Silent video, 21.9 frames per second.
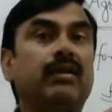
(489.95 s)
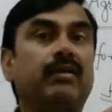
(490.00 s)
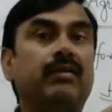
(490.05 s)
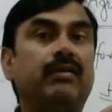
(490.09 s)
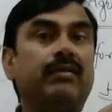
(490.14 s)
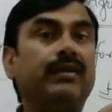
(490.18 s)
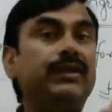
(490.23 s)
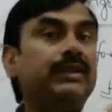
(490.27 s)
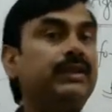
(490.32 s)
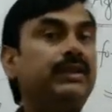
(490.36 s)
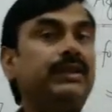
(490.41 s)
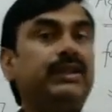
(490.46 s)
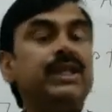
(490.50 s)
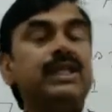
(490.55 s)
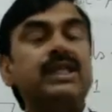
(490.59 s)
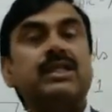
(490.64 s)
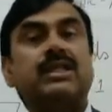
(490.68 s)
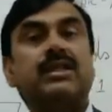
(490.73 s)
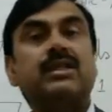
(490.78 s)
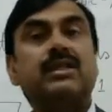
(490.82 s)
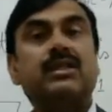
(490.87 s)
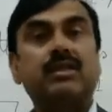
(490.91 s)
with
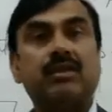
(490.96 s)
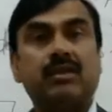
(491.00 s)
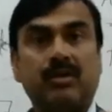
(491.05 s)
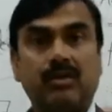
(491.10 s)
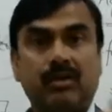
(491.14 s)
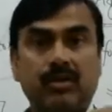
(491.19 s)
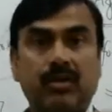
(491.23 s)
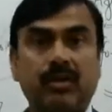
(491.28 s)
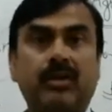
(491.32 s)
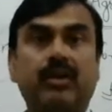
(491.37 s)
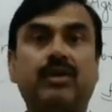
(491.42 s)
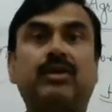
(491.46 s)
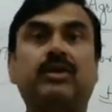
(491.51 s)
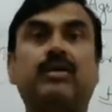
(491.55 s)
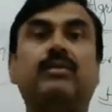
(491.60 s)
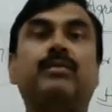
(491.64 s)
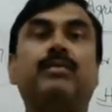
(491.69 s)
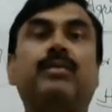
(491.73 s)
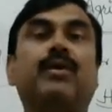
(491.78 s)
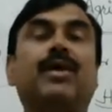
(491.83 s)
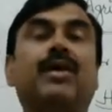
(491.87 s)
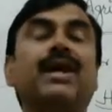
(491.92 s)
this good
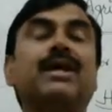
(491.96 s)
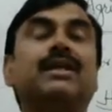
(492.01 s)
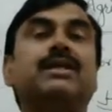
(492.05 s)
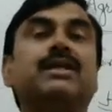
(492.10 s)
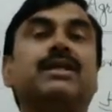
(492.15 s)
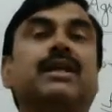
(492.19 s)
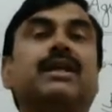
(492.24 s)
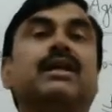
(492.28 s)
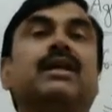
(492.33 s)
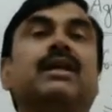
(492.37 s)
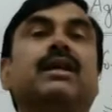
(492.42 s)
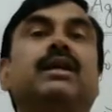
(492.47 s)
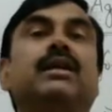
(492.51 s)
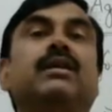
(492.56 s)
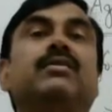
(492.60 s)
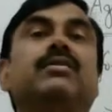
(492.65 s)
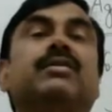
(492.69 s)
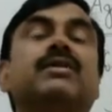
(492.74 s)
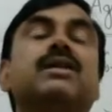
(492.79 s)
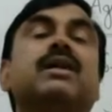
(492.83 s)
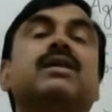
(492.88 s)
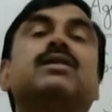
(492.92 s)
production, it
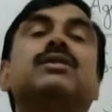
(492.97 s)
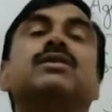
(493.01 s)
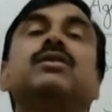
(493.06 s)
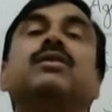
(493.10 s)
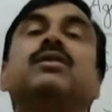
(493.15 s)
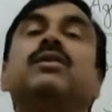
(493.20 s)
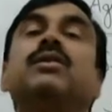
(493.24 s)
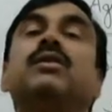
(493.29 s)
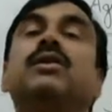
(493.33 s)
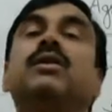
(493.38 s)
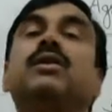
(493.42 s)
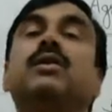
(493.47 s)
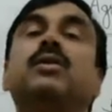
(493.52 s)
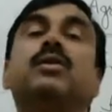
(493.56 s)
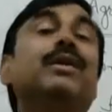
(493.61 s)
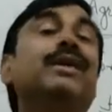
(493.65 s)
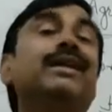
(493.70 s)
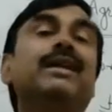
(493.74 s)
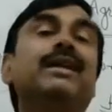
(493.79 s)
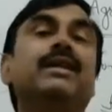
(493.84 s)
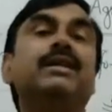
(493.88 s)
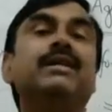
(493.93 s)
was also
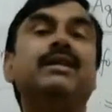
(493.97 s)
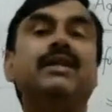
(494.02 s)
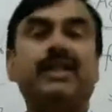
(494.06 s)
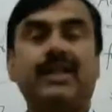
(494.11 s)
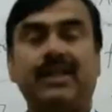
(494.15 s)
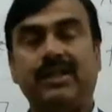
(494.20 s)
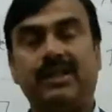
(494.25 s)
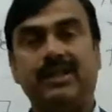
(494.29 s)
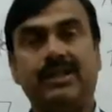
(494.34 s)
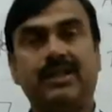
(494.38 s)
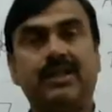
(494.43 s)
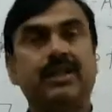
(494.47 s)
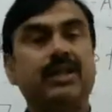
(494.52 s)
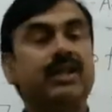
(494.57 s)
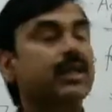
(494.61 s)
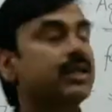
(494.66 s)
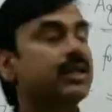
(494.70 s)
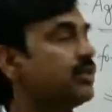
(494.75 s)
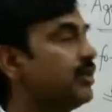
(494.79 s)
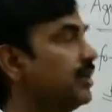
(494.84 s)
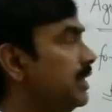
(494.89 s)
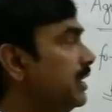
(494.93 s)
good in taste.
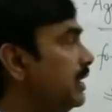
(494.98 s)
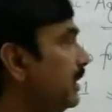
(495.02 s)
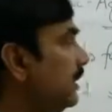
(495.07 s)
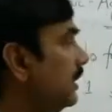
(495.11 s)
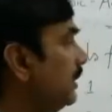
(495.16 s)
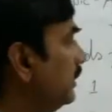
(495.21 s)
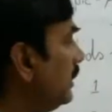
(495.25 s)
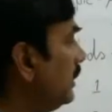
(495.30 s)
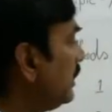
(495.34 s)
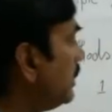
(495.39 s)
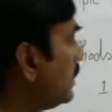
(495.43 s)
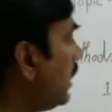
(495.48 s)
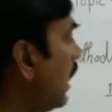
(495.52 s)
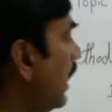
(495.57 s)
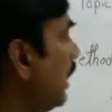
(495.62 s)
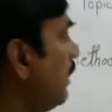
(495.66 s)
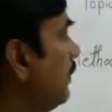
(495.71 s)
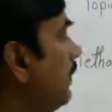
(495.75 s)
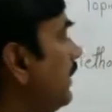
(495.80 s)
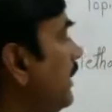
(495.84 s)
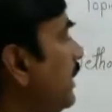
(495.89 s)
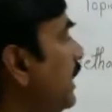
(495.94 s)
So in this
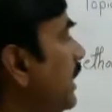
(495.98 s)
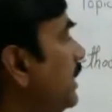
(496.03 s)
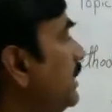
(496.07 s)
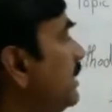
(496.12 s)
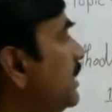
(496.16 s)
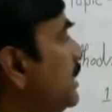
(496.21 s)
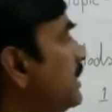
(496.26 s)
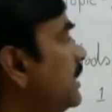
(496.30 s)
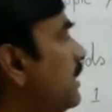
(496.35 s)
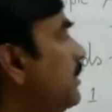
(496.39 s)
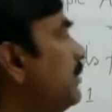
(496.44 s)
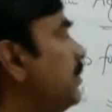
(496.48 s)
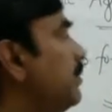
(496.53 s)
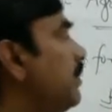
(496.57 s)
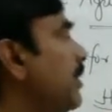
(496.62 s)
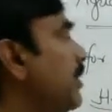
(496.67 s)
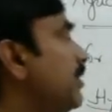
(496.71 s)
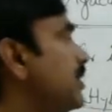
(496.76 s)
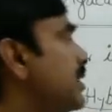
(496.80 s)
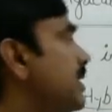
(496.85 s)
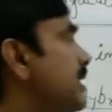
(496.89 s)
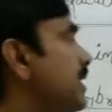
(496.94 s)
hybridization
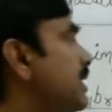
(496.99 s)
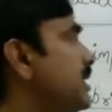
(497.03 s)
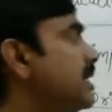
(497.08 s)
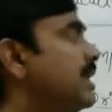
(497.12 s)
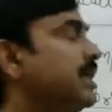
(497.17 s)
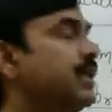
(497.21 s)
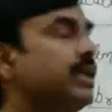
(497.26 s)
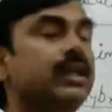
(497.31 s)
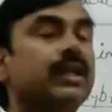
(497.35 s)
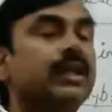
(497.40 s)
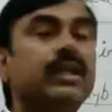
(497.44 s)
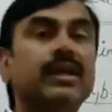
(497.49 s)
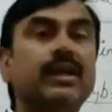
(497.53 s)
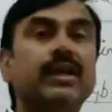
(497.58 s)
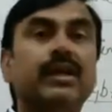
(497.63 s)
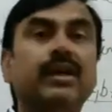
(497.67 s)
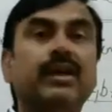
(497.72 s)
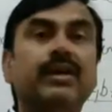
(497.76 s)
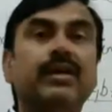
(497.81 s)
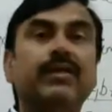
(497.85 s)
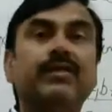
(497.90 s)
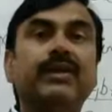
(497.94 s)
process,
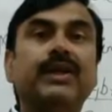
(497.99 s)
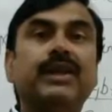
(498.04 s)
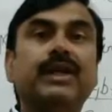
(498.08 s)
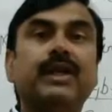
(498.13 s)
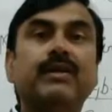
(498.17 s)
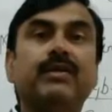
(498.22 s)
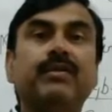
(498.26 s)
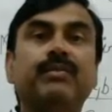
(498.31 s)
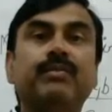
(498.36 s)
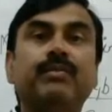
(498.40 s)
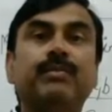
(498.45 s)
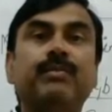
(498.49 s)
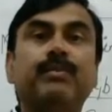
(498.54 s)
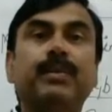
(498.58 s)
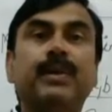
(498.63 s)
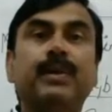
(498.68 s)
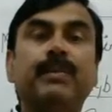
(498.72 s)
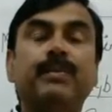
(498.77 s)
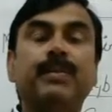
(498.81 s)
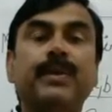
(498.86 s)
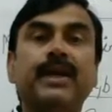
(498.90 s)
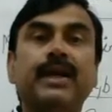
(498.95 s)
we can
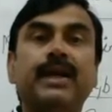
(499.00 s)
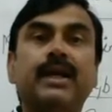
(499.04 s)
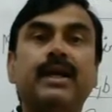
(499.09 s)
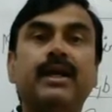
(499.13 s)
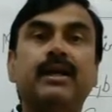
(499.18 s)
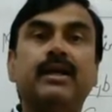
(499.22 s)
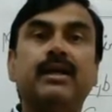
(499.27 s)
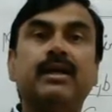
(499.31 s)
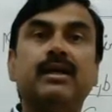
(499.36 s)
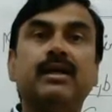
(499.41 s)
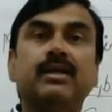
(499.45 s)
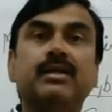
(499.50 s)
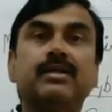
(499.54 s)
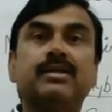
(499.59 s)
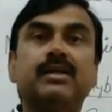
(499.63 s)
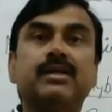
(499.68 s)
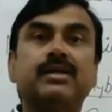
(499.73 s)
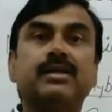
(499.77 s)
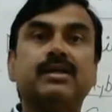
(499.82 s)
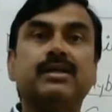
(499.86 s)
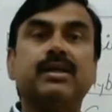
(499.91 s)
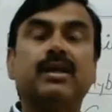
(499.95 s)
prepare
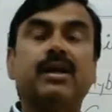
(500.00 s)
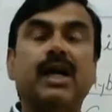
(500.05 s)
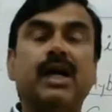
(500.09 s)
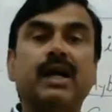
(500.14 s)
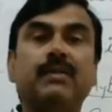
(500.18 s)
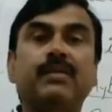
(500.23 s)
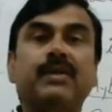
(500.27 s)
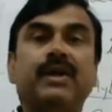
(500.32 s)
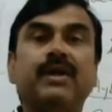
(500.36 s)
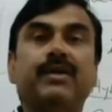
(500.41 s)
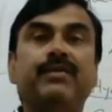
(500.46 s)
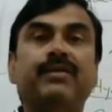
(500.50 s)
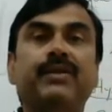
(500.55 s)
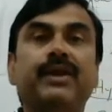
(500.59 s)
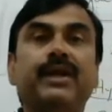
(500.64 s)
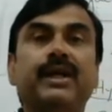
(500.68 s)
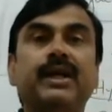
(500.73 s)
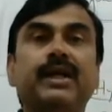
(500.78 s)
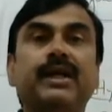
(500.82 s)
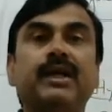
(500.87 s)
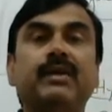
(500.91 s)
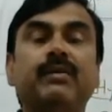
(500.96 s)
such hybrid
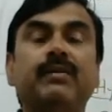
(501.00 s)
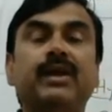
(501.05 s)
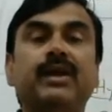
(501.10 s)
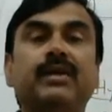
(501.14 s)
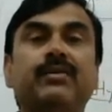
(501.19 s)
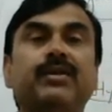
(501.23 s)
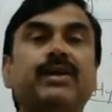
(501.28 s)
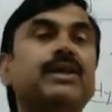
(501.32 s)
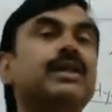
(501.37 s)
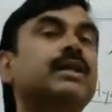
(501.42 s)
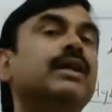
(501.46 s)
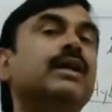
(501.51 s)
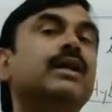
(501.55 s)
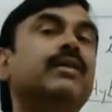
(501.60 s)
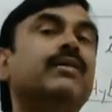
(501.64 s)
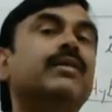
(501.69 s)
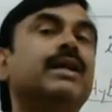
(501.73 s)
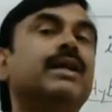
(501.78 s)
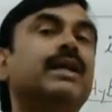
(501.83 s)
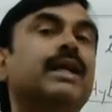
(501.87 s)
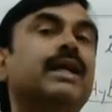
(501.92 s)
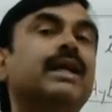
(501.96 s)
variety by which
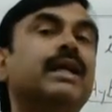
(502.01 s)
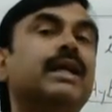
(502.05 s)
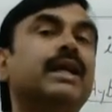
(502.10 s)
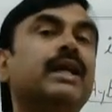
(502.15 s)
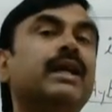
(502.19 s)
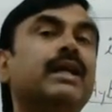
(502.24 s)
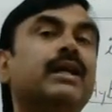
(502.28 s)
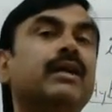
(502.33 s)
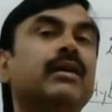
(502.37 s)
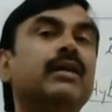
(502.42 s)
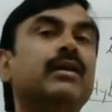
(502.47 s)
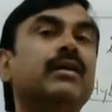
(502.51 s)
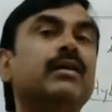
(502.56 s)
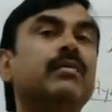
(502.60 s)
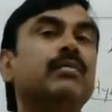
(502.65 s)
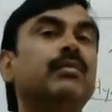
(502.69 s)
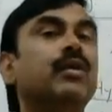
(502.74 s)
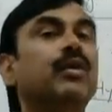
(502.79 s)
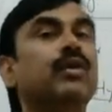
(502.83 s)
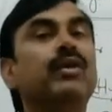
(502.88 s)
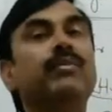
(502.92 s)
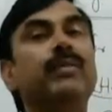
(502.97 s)
we can get
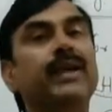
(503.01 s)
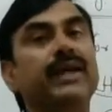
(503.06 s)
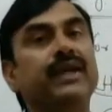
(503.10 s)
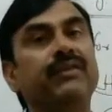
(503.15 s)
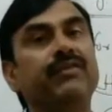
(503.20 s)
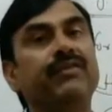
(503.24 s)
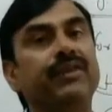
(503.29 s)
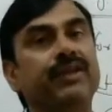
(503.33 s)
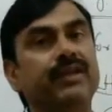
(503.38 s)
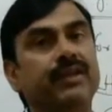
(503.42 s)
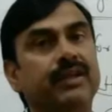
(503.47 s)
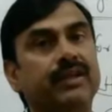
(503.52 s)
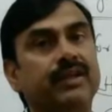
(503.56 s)
more benefit.